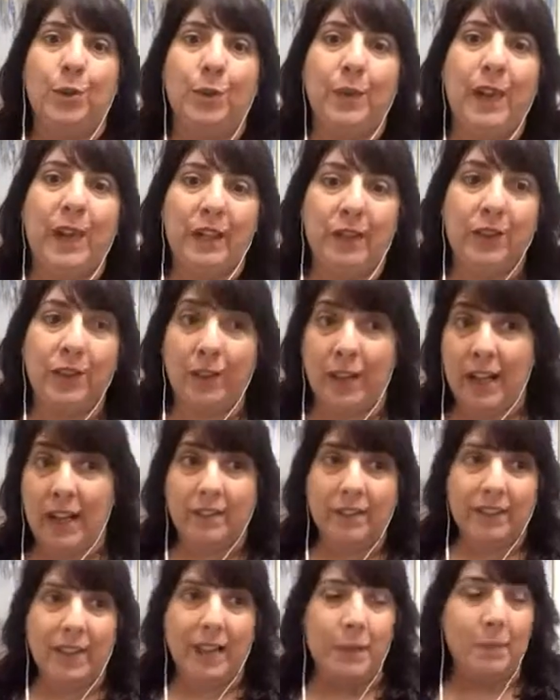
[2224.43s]
that you're
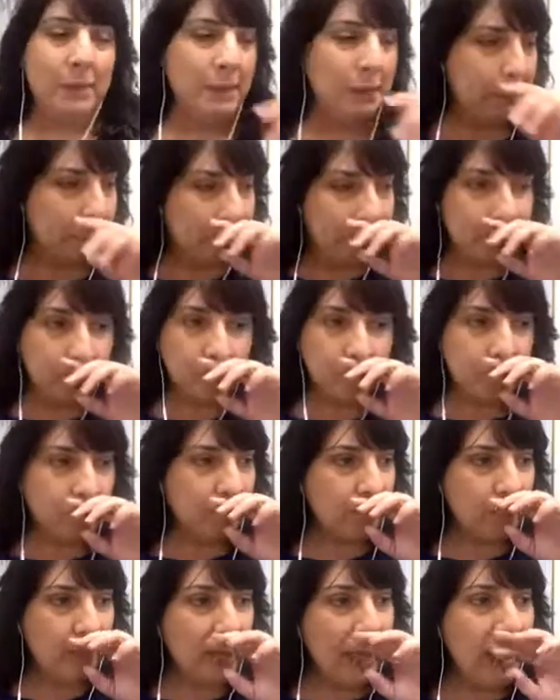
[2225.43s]
out of alignment.
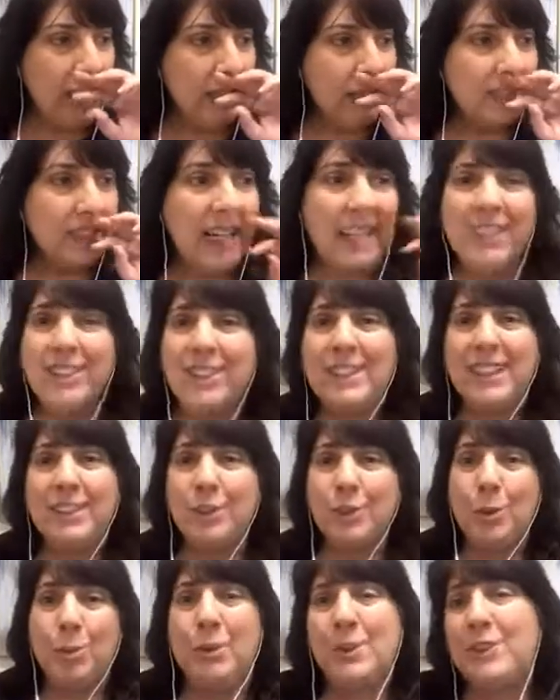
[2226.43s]
And I just
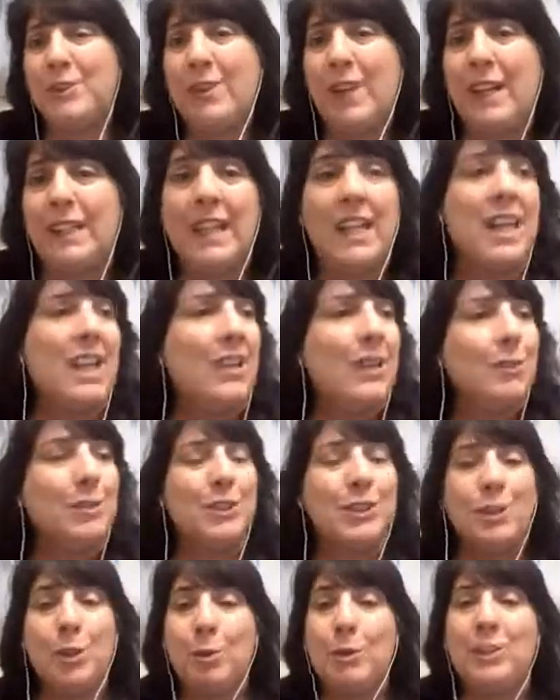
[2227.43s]
had so much fun. There
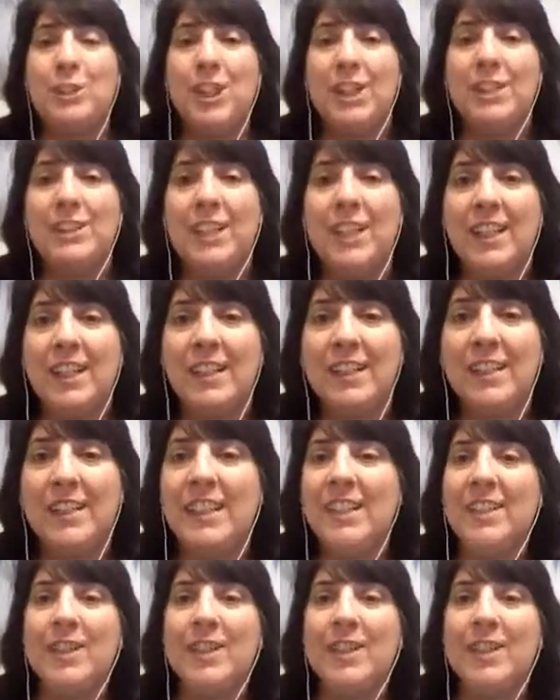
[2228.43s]
was no agenda.